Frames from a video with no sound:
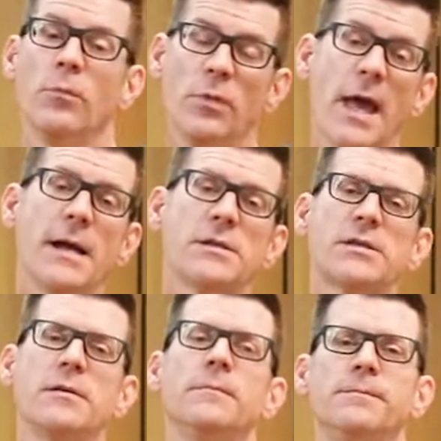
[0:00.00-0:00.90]

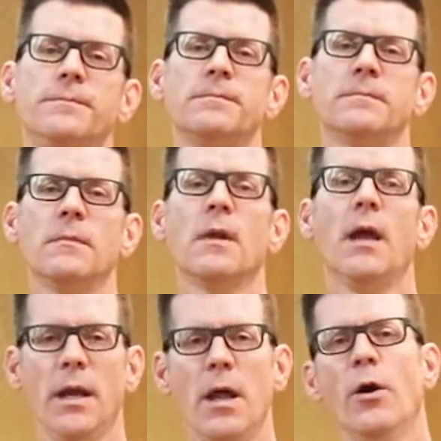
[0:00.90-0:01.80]
Yes
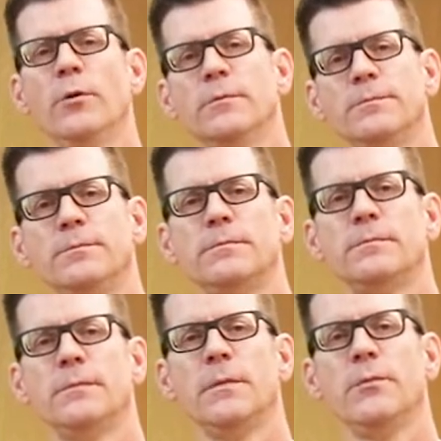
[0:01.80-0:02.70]
and no.
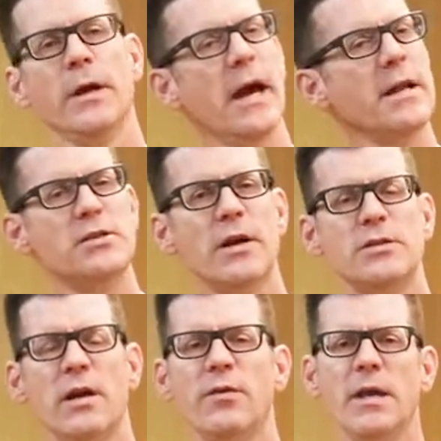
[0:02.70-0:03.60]
We got to
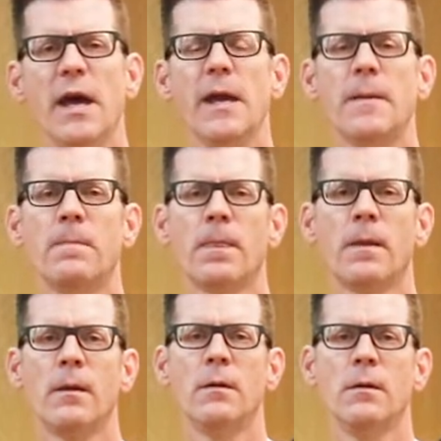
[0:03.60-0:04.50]
judge every day,
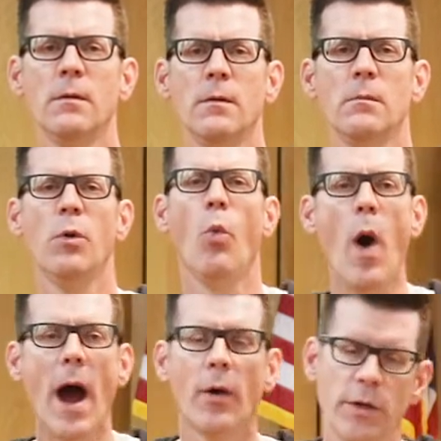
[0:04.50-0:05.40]
but
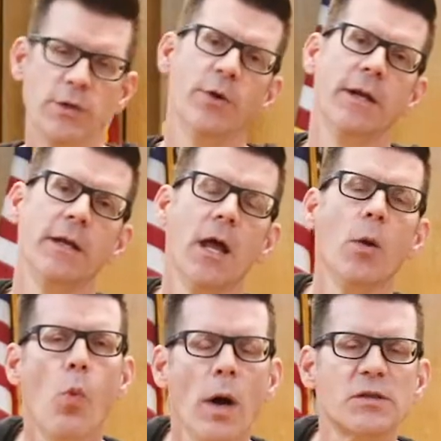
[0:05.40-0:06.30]
why are we doing it?
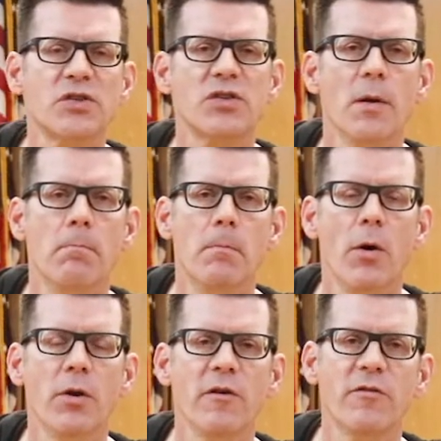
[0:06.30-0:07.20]
And what's the
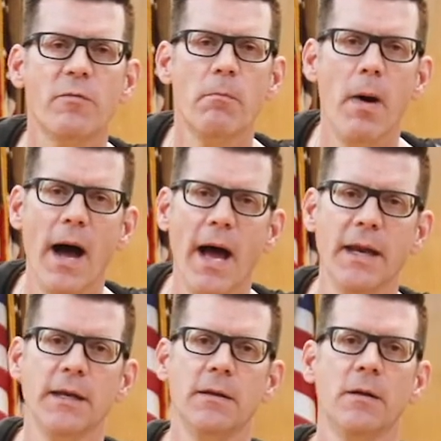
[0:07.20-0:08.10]
motive
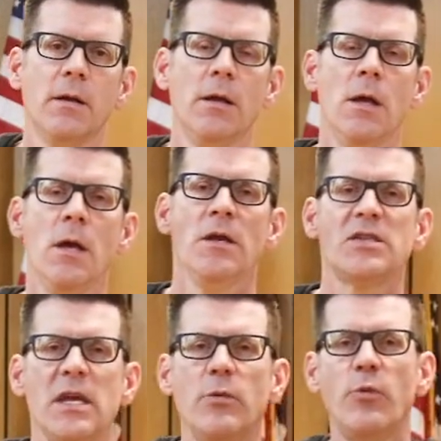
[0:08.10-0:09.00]
behind it? You
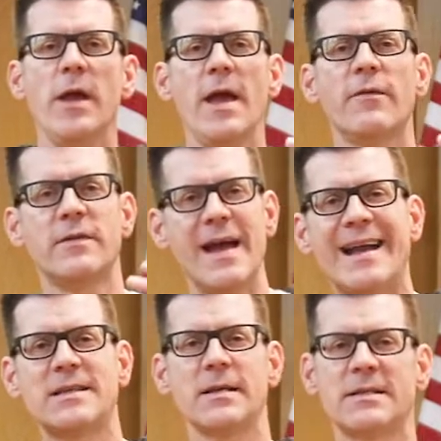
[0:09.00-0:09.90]
see, we have
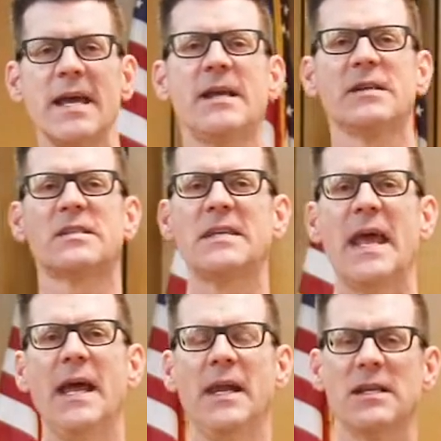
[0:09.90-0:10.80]
got to take a
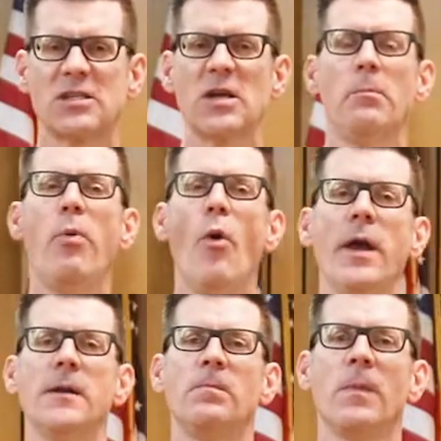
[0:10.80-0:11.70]
stand at some
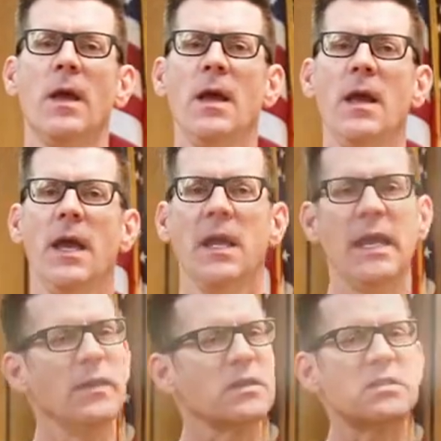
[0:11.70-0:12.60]
point. And
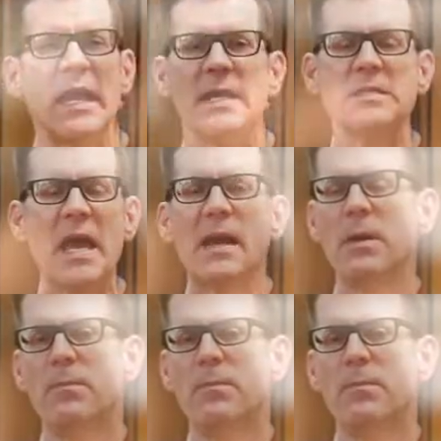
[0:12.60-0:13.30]
again, the stand's got to be